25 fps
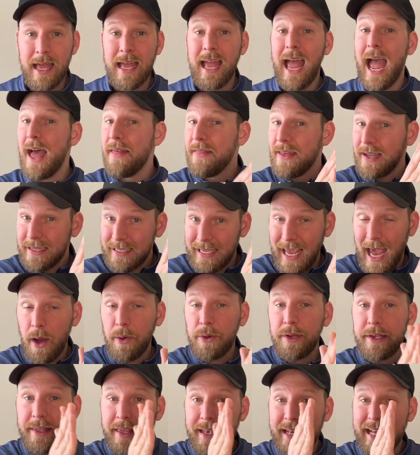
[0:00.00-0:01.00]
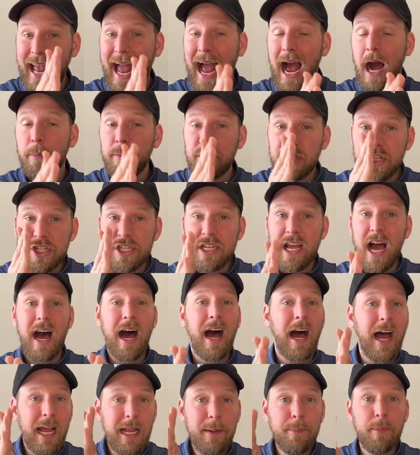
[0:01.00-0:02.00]
and then calculating how much
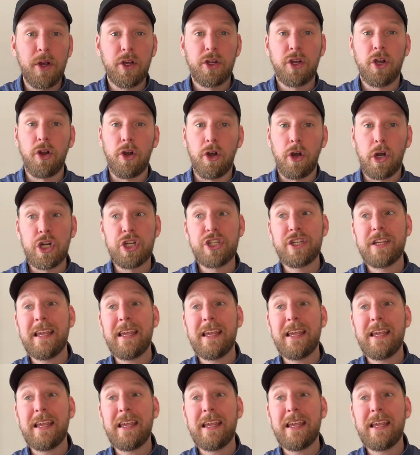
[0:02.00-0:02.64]
time occurs